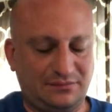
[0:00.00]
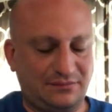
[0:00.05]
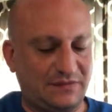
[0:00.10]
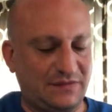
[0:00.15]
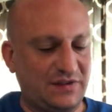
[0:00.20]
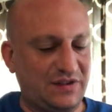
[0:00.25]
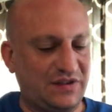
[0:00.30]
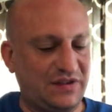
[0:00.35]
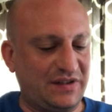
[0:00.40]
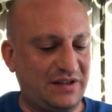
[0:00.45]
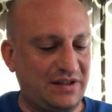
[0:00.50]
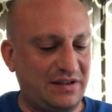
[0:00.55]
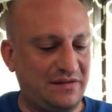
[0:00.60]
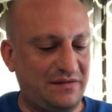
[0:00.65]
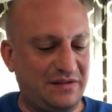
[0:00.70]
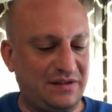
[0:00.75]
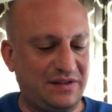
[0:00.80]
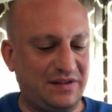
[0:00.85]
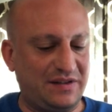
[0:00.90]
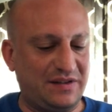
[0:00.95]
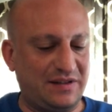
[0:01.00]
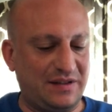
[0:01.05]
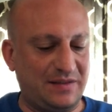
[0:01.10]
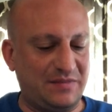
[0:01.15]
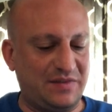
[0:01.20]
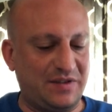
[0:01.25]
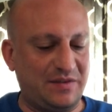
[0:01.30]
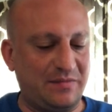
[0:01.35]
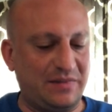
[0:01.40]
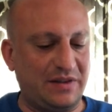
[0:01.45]
Let's see, this
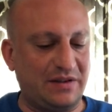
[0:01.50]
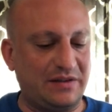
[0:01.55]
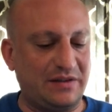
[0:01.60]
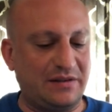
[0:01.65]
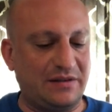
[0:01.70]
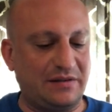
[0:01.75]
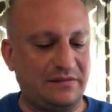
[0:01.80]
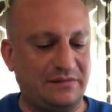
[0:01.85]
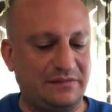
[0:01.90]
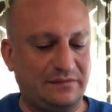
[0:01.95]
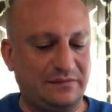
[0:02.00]
seems to be a little